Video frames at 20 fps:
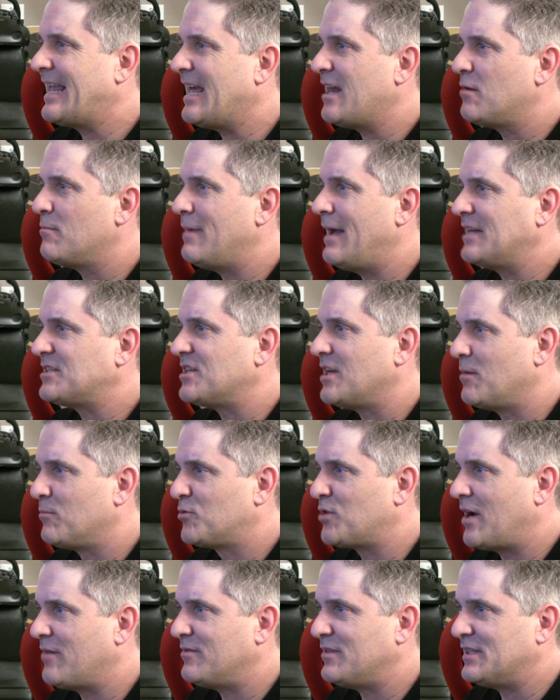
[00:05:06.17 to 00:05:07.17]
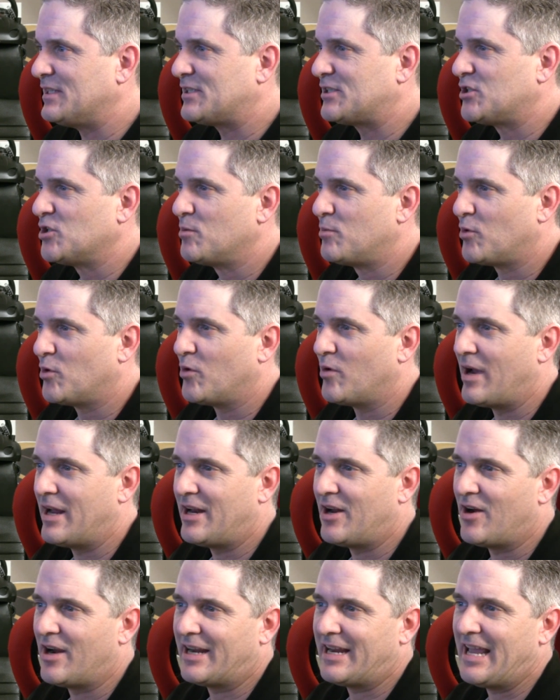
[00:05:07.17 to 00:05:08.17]
can't imagine, I'm driving this Subaru right
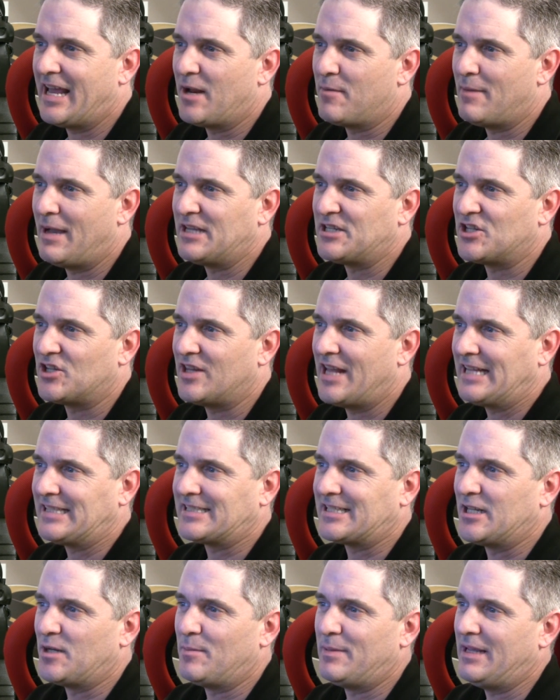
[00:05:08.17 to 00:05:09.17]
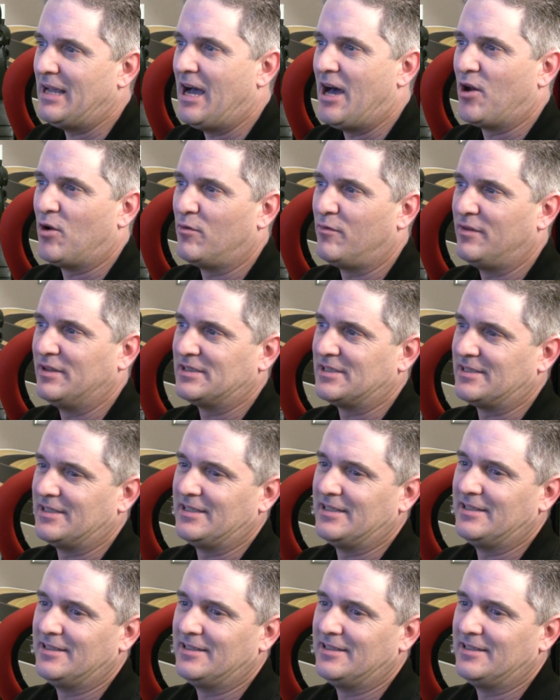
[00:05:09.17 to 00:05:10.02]
here, I can't imagine that's going to be Auto Vista.